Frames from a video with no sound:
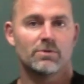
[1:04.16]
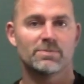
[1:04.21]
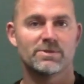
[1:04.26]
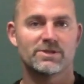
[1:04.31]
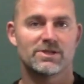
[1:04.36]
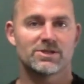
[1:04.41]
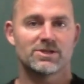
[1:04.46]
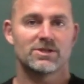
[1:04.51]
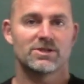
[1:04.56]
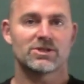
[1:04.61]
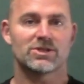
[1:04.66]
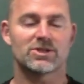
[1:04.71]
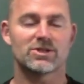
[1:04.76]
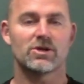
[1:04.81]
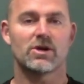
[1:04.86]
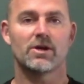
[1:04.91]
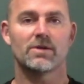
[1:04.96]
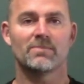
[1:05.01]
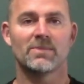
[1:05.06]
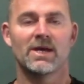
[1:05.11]
position to
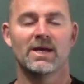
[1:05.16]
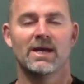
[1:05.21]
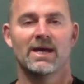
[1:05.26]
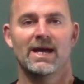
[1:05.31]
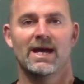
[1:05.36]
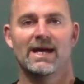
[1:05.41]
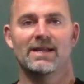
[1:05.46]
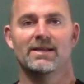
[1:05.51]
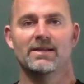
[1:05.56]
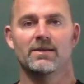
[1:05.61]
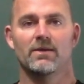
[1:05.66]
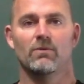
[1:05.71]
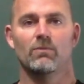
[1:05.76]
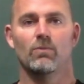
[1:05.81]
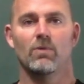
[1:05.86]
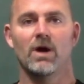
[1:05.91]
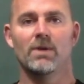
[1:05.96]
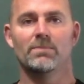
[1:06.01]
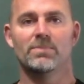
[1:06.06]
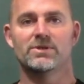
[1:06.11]
start, and then the
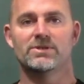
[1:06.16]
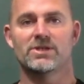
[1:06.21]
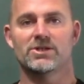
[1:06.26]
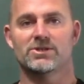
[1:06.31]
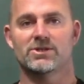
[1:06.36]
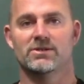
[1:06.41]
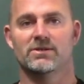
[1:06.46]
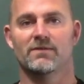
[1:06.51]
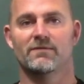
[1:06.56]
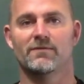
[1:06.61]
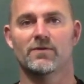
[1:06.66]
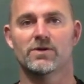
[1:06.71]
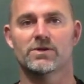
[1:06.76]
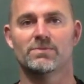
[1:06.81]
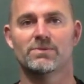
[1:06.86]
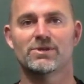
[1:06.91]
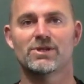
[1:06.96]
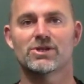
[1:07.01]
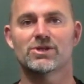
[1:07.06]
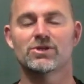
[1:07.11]
1 position, the first
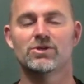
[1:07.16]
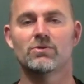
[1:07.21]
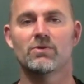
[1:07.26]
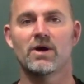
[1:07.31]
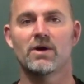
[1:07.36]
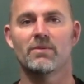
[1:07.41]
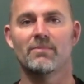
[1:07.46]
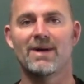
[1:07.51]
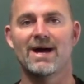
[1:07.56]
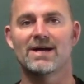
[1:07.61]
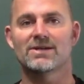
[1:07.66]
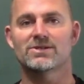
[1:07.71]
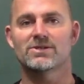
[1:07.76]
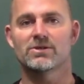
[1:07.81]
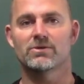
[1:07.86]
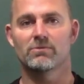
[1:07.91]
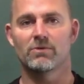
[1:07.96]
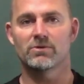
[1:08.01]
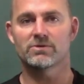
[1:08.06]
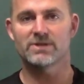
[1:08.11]
position you wanna master,
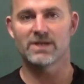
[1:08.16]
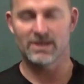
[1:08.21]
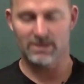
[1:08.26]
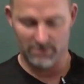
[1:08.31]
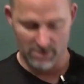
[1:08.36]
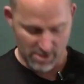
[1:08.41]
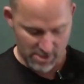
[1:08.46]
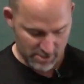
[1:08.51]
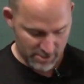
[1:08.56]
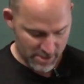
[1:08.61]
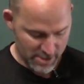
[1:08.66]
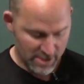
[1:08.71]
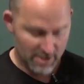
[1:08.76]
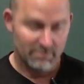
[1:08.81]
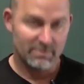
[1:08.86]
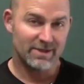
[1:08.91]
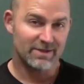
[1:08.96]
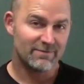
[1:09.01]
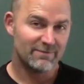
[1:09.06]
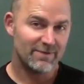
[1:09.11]
it won't take long,
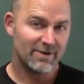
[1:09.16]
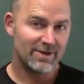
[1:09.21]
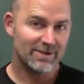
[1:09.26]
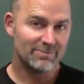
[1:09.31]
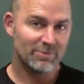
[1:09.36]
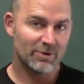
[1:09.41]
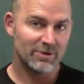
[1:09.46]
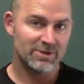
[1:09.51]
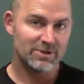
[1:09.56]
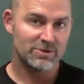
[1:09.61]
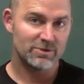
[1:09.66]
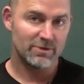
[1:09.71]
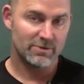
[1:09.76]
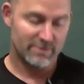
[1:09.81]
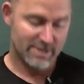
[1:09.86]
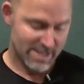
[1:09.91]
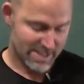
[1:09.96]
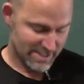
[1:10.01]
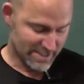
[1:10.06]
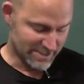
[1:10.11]
but it's very important to do it
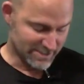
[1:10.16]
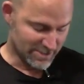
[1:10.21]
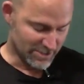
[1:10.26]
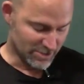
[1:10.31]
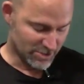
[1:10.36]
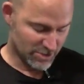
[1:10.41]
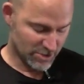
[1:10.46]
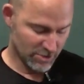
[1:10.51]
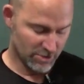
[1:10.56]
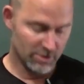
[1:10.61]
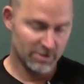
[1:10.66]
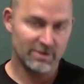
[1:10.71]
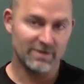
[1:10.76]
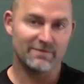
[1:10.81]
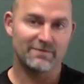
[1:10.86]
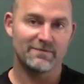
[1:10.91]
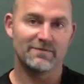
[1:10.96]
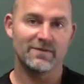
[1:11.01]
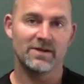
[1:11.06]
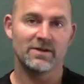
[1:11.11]
right, is to turn the
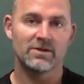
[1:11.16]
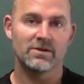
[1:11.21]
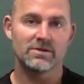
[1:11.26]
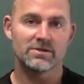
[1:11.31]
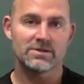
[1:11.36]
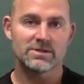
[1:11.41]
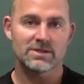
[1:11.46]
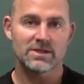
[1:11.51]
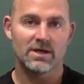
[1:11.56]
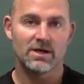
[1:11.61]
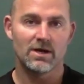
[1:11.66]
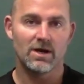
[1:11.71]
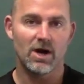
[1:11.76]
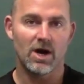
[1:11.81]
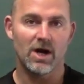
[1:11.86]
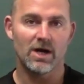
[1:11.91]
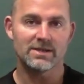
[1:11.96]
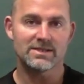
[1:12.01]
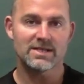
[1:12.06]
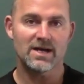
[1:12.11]
fingers
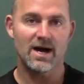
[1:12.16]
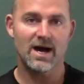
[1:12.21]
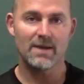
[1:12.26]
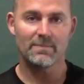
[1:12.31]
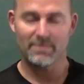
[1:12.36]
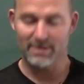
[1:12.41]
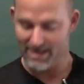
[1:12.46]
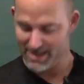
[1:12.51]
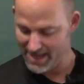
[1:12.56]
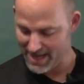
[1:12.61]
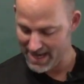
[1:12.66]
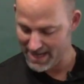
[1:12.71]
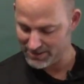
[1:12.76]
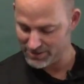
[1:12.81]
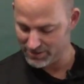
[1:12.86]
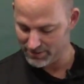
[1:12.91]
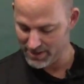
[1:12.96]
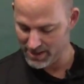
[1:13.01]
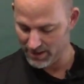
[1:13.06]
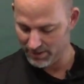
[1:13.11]
on top as
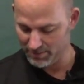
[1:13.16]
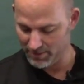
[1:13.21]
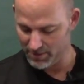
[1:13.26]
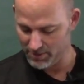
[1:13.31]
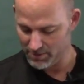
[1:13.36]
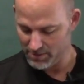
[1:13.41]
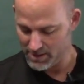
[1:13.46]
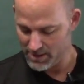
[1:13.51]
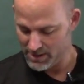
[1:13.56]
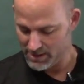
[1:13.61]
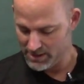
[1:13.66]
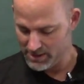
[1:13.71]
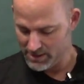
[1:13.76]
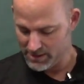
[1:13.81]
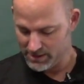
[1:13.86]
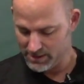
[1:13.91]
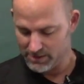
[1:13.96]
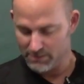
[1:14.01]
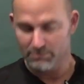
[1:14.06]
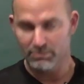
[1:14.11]
your elbow
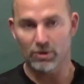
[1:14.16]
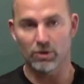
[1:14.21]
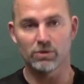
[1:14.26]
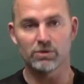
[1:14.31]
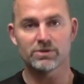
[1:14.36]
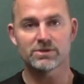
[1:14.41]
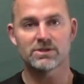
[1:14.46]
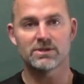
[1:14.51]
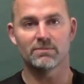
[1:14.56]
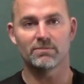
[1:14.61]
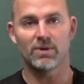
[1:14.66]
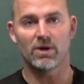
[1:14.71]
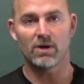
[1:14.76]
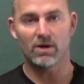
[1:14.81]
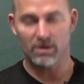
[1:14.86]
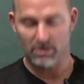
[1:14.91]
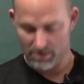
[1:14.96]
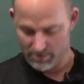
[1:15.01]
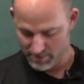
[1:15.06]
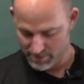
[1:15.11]
pulls the
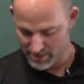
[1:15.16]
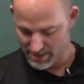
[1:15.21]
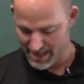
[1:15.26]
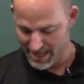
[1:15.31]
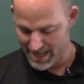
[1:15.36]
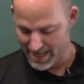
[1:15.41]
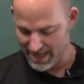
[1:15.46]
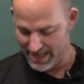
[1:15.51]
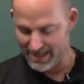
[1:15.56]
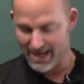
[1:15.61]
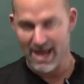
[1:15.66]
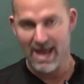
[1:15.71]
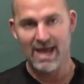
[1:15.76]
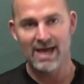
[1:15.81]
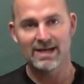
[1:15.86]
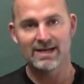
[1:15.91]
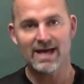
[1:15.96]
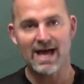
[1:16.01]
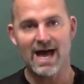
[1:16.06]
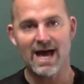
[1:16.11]
ball and
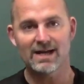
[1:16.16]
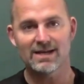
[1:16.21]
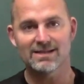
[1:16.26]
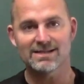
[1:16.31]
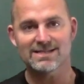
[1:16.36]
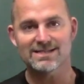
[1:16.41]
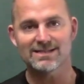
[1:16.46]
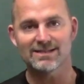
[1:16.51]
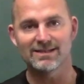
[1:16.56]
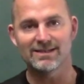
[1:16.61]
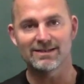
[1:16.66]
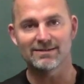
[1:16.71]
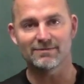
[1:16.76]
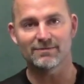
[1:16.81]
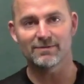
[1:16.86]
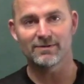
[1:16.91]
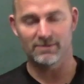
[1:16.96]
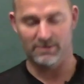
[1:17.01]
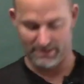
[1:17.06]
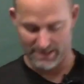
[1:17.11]
hand out of the sleeve,
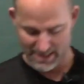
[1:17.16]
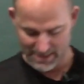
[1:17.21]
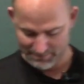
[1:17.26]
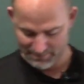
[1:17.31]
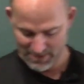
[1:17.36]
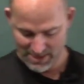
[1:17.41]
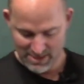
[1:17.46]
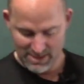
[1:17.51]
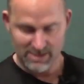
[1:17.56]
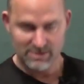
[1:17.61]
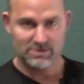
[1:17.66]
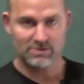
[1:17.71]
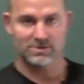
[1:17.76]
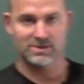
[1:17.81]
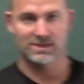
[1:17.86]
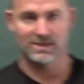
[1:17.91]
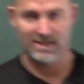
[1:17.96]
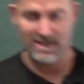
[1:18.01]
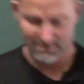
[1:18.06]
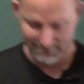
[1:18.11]
all right? So
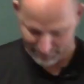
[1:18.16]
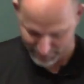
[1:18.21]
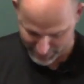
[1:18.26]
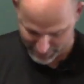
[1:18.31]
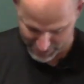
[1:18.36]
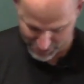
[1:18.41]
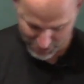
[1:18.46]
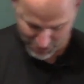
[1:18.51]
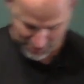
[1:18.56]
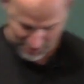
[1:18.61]
see that position